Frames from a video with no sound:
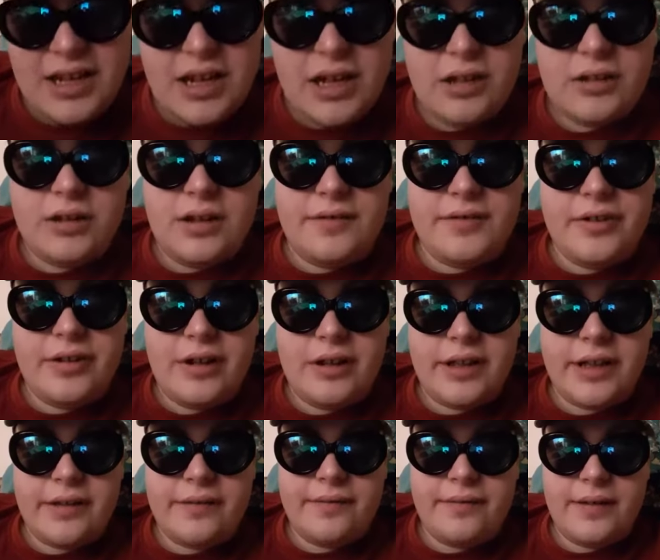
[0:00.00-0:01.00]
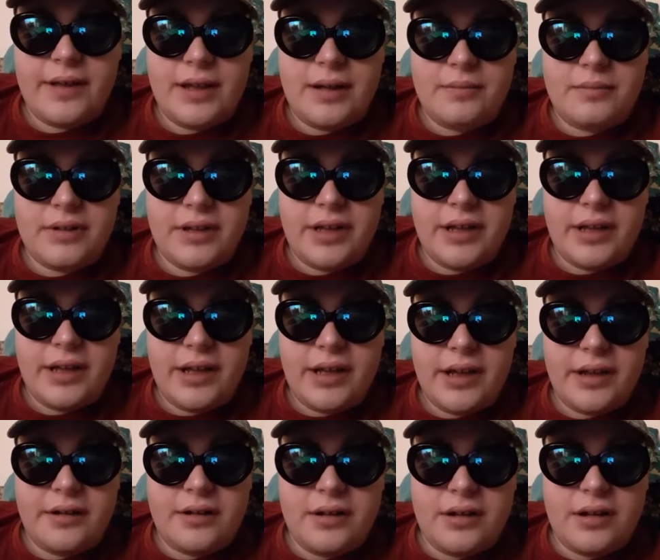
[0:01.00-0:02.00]
Love you all like family
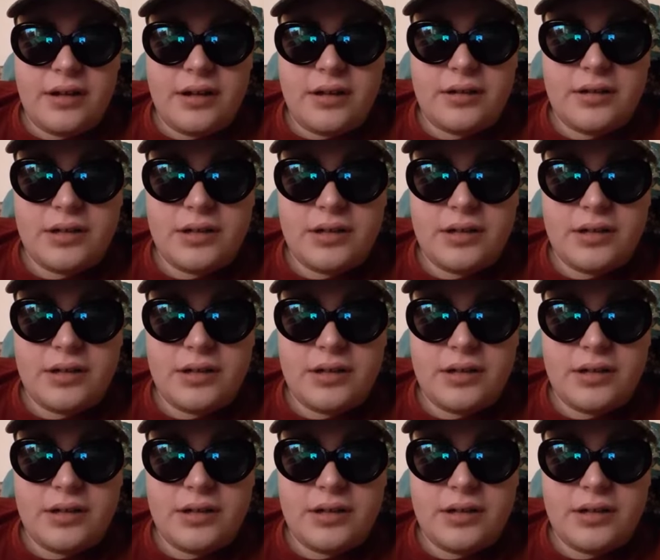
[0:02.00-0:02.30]
and